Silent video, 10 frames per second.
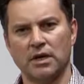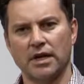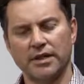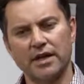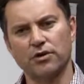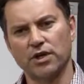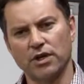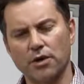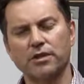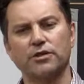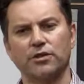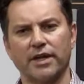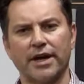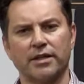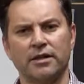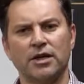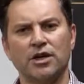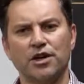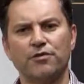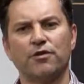And that you can only do that
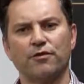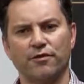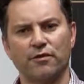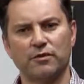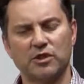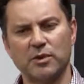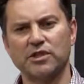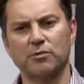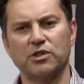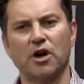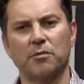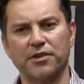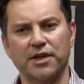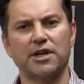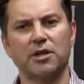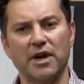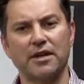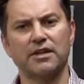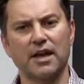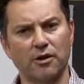if you've spent some time thinking
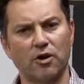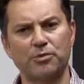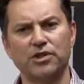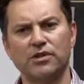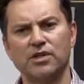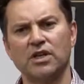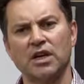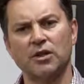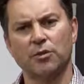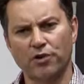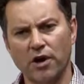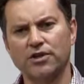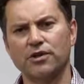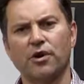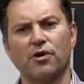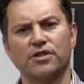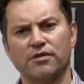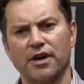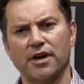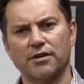about the other options, the pros and cons
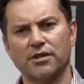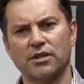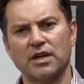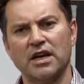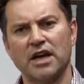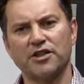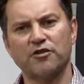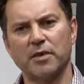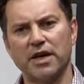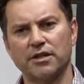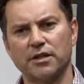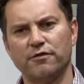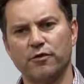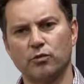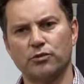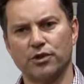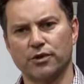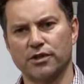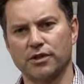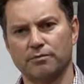of those, and you've made an informed
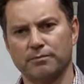choice.